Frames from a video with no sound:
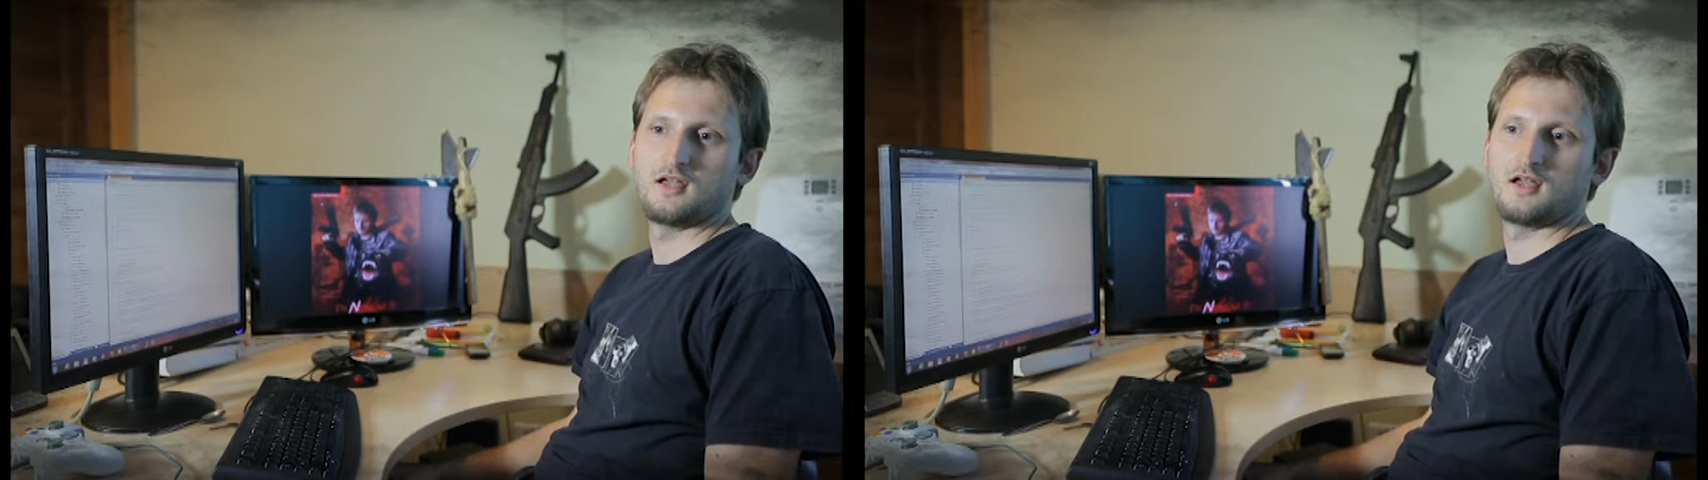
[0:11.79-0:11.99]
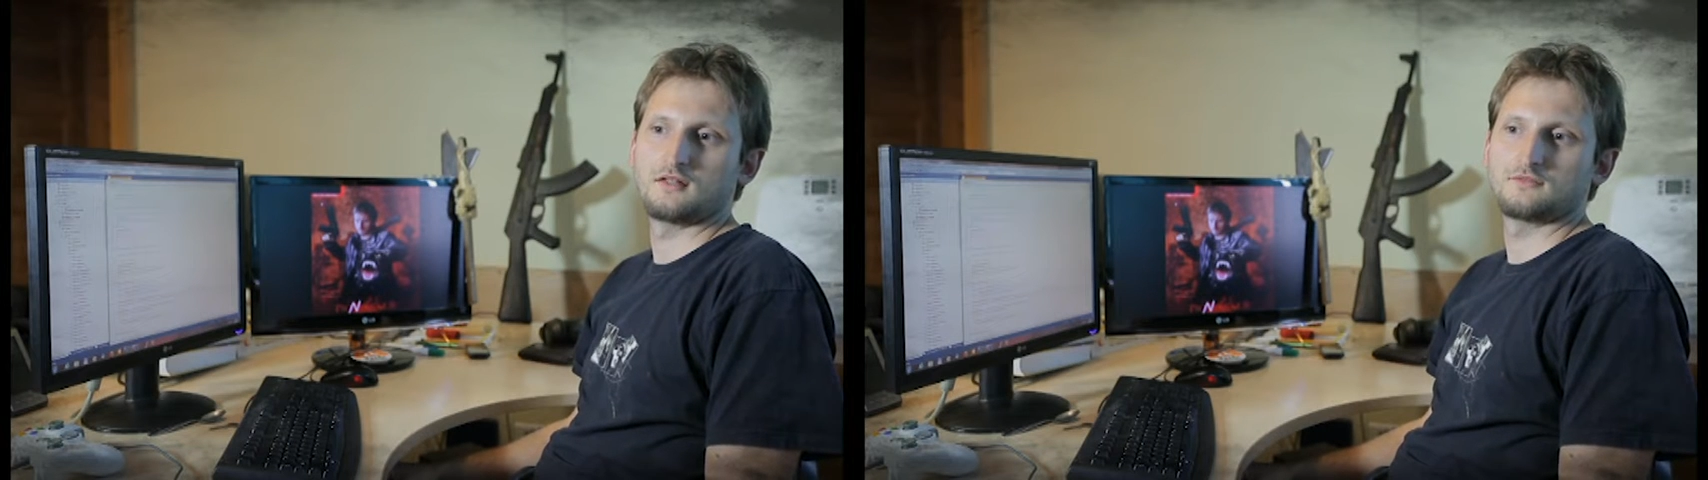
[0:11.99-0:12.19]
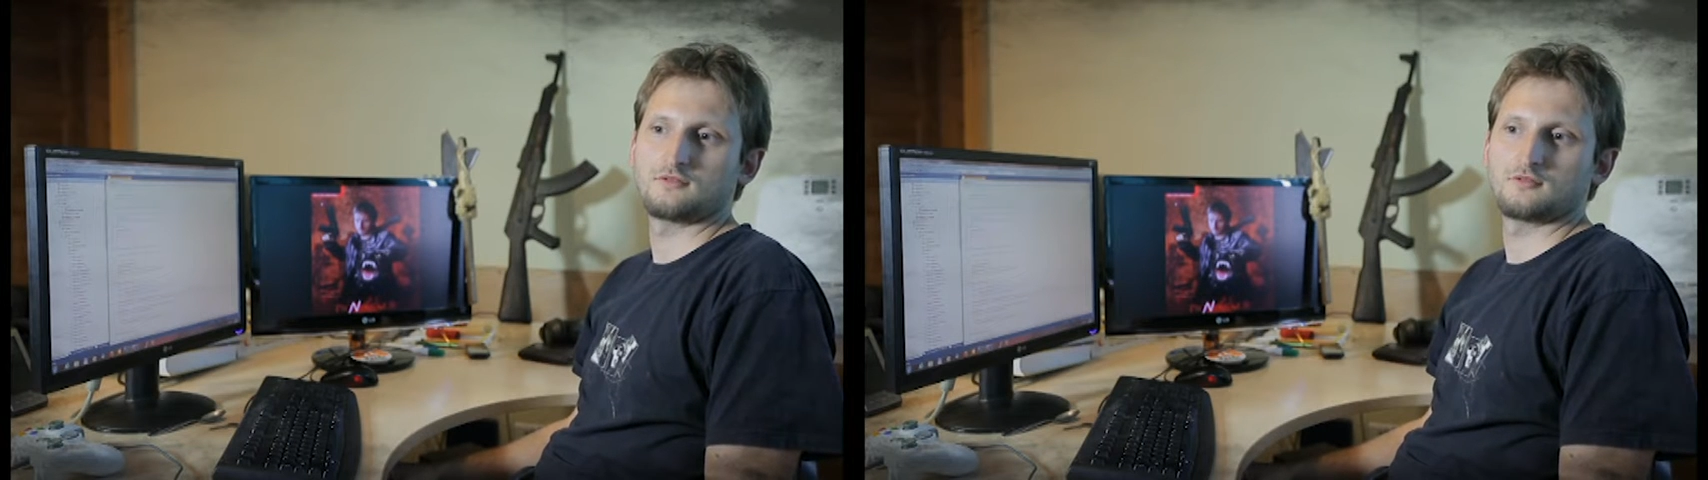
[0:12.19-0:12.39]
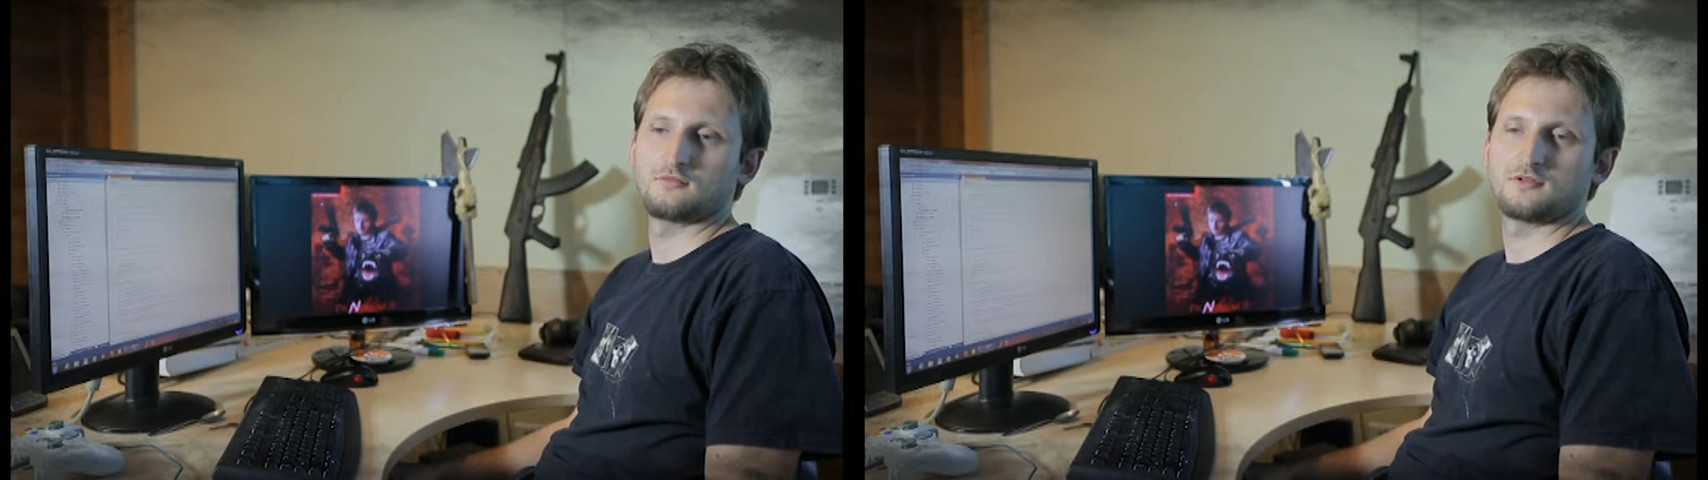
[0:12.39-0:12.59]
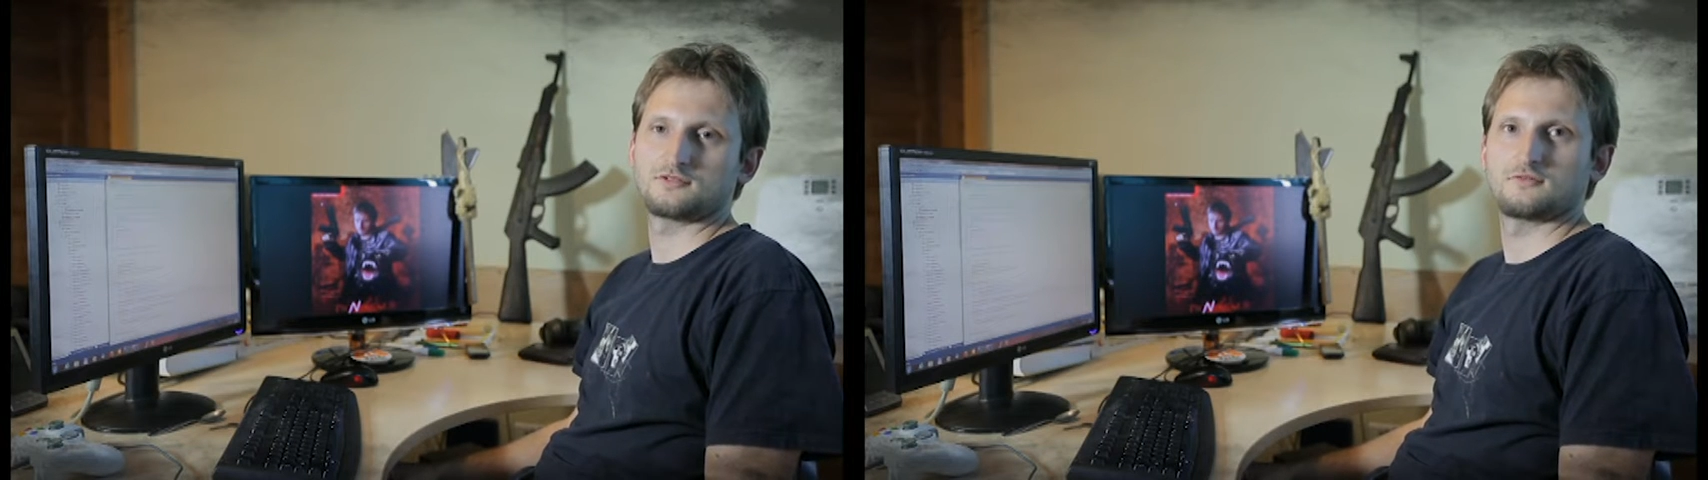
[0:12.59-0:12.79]
and for
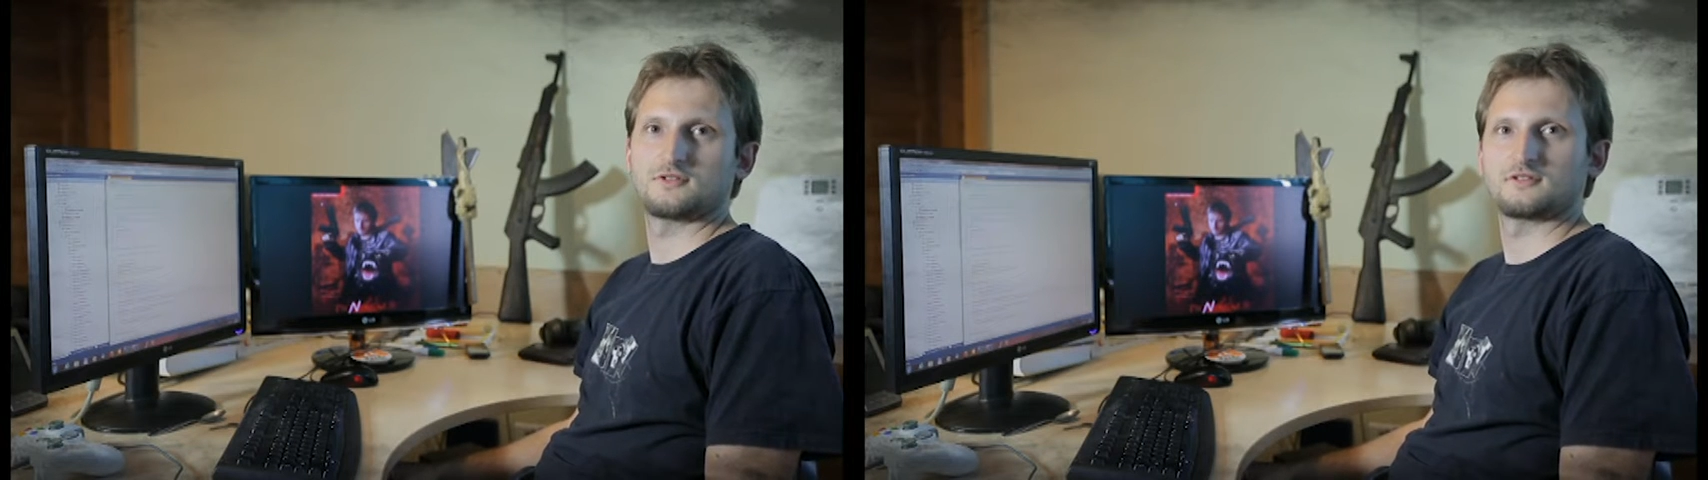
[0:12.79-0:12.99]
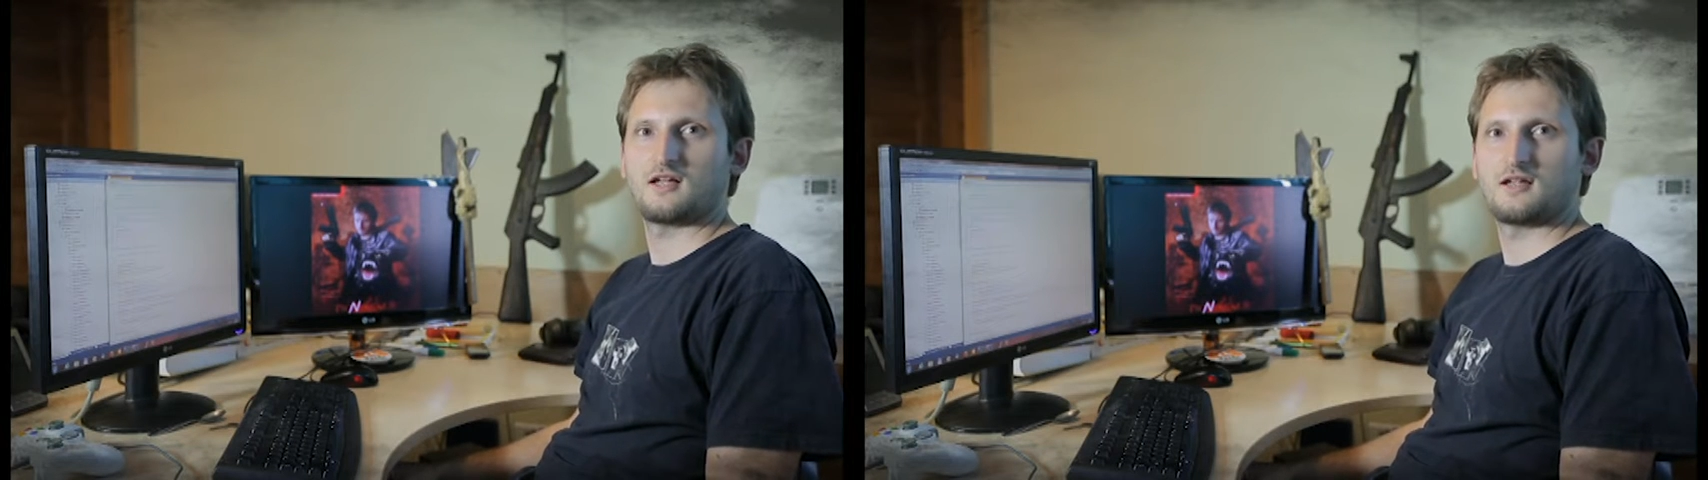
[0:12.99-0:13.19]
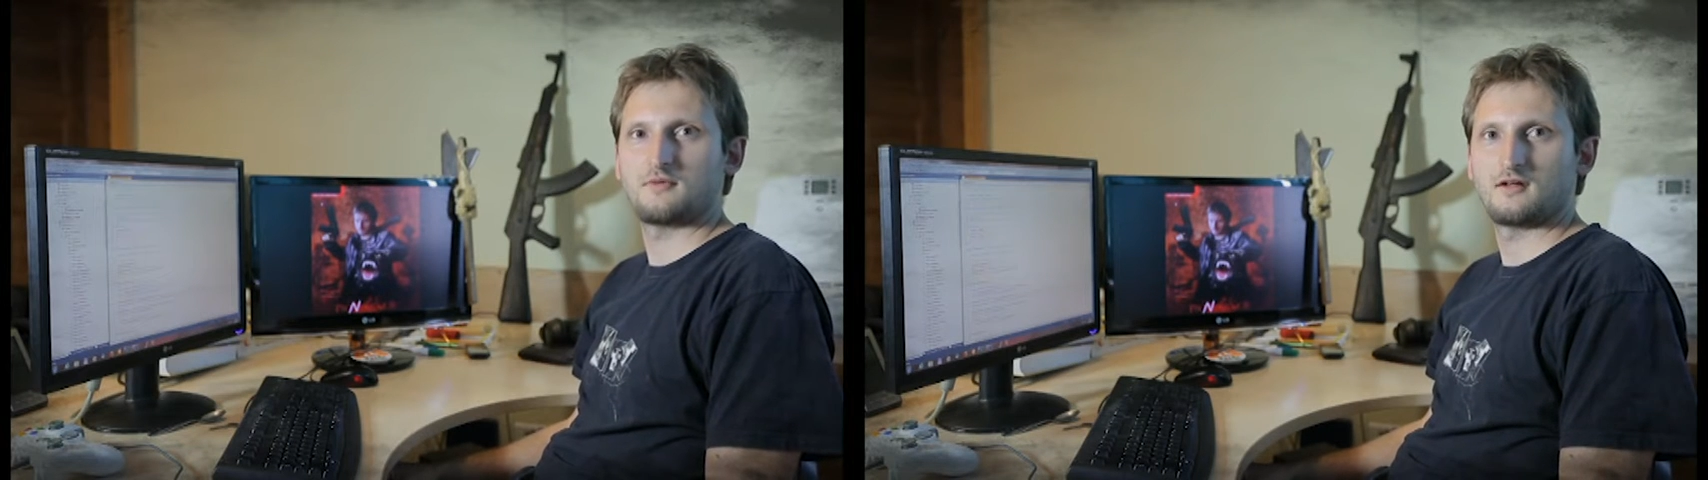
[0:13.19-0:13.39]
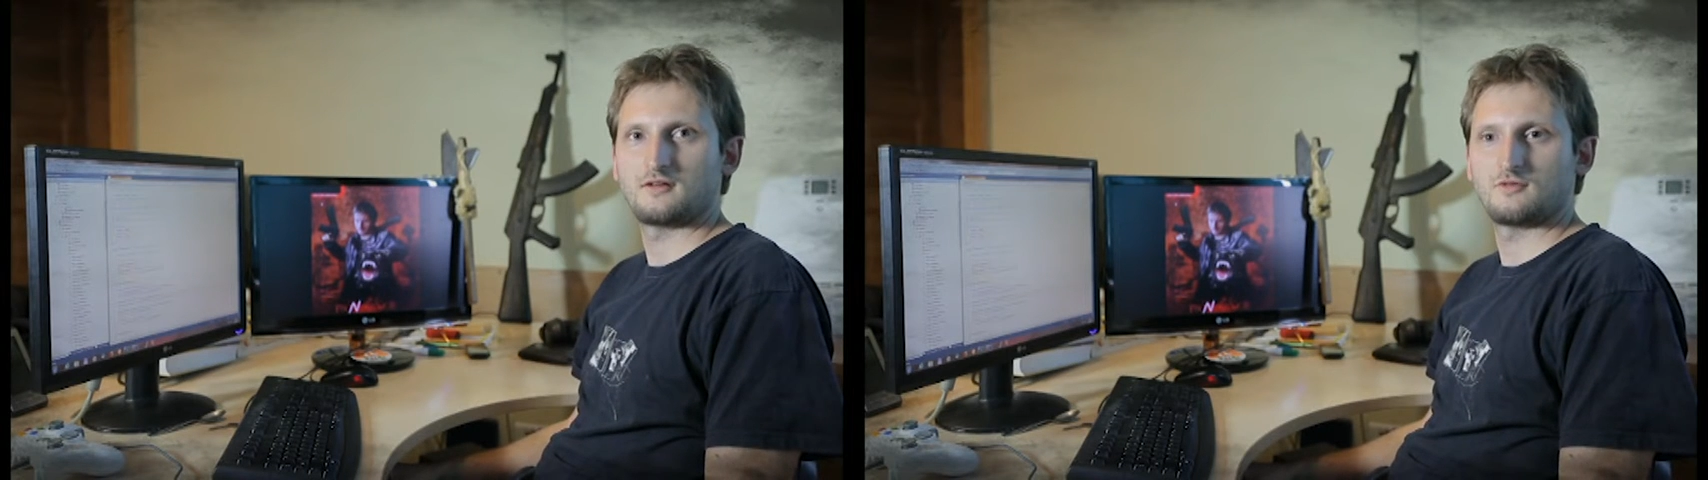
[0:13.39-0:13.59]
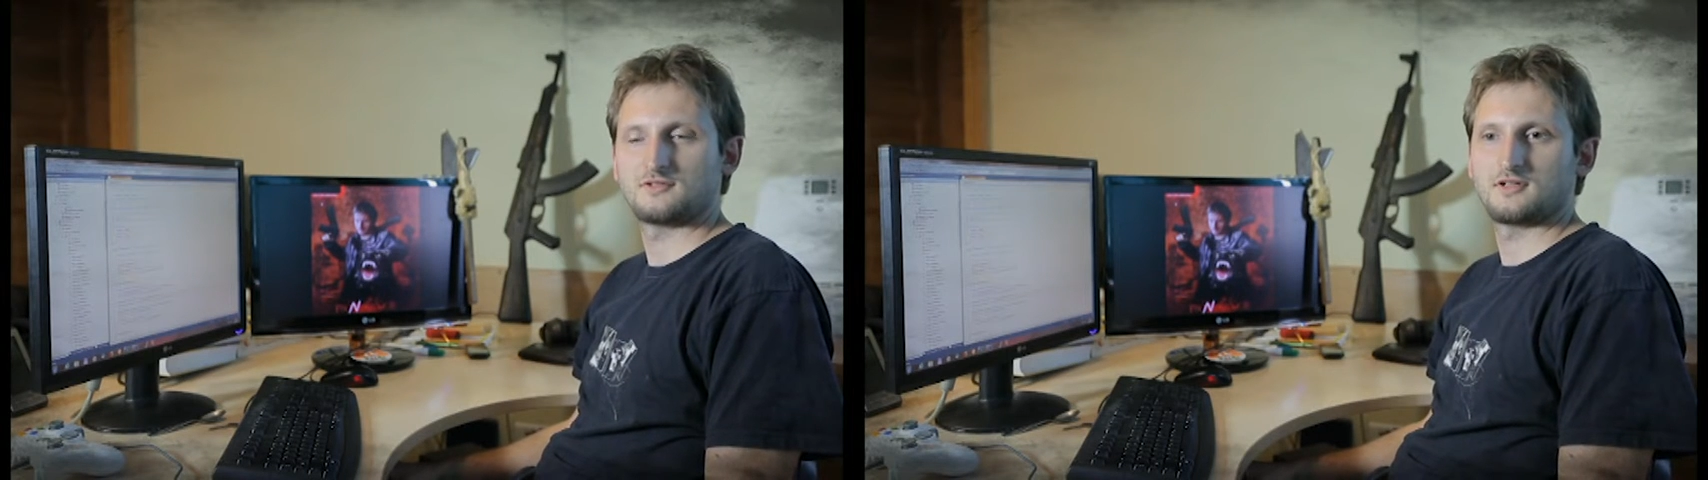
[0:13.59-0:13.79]
most of the time I
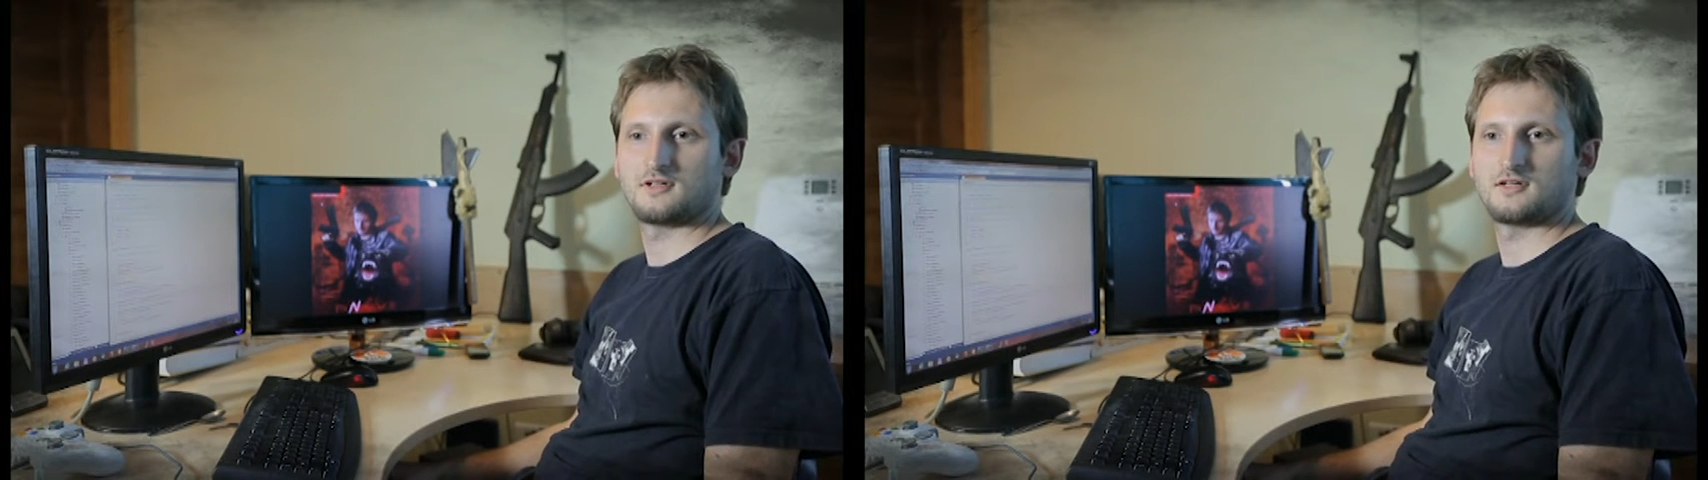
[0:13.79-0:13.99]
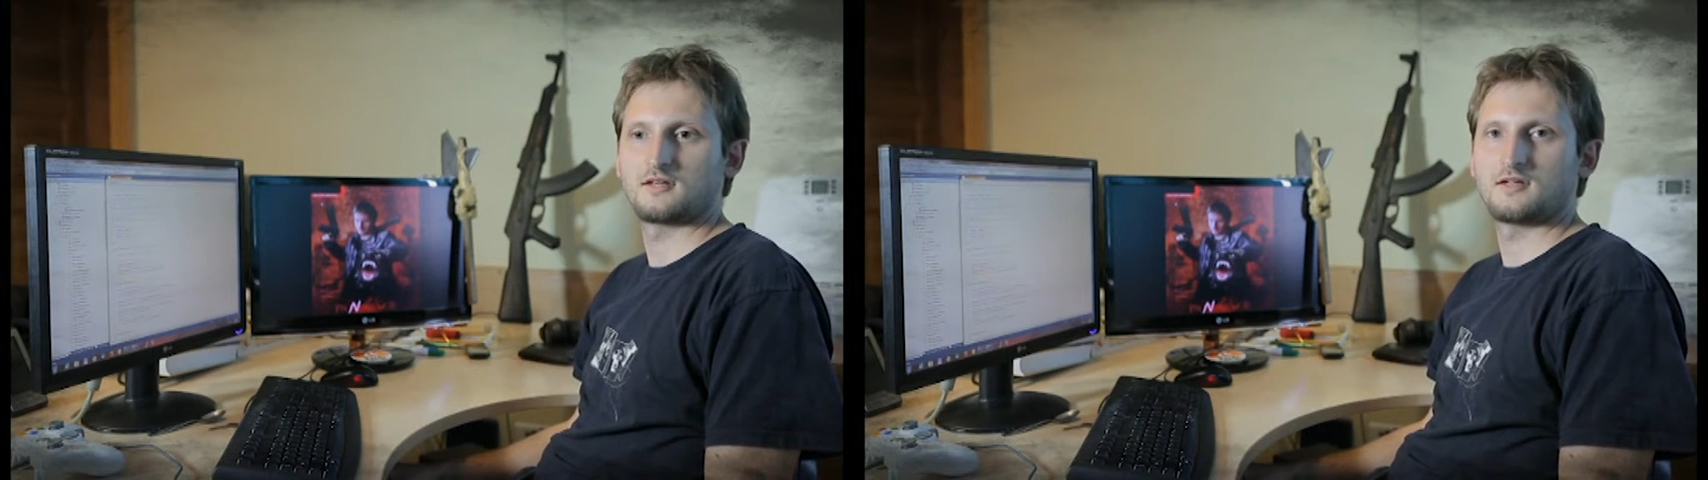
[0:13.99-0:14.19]
was a